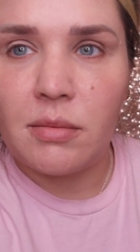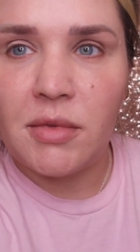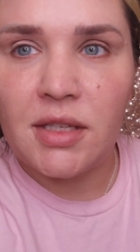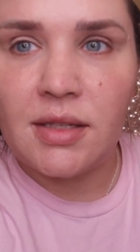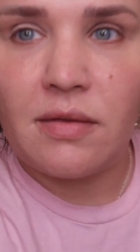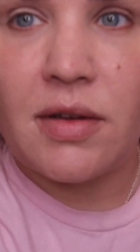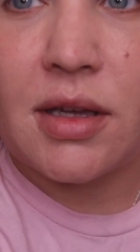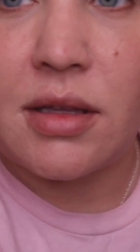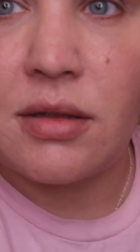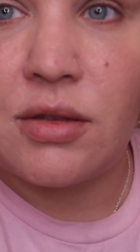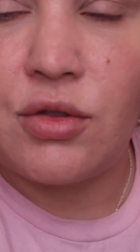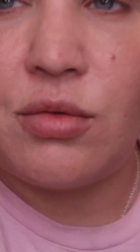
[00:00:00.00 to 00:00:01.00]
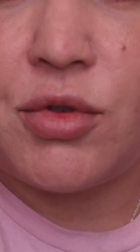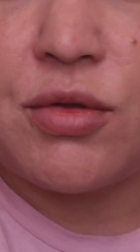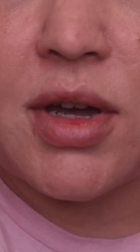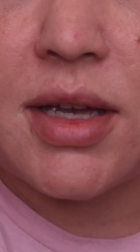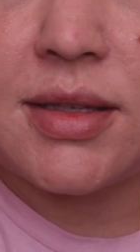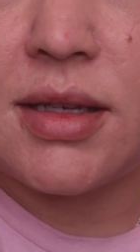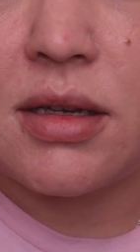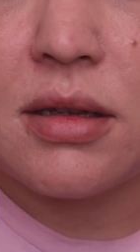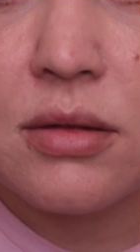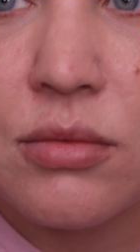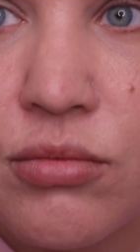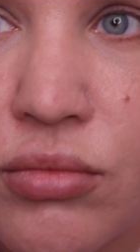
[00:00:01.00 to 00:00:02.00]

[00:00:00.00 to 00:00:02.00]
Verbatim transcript: Let me see if I can zoom you guys in.